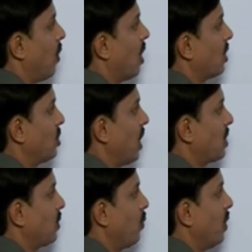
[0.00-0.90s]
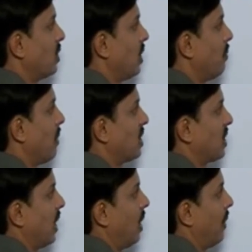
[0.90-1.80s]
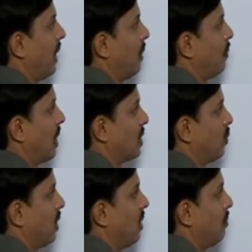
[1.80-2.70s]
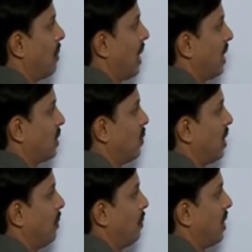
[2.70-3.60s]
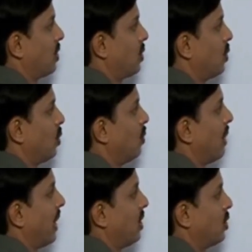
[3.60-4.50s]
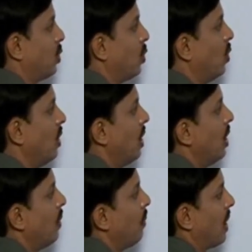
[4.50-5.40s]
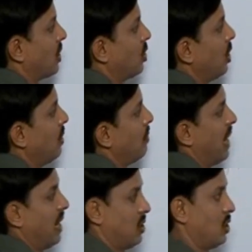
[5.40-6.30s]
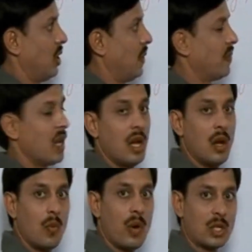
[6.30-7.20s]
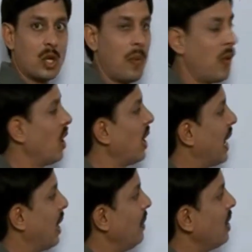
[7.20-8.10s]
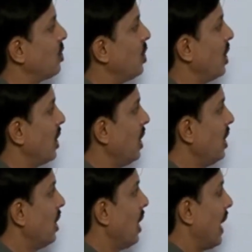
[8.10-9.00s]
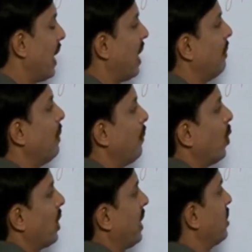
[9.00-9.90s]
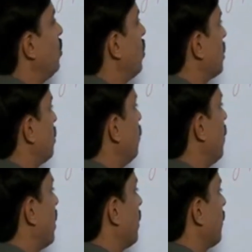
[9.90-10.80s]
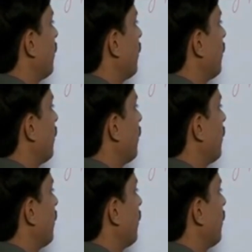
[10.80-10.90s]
For 6, which numbers can divide? Plus 1, minus 1, plus 2, minus 2, plus 3, minus 3. First of all, I will see and I will put x equals to 1.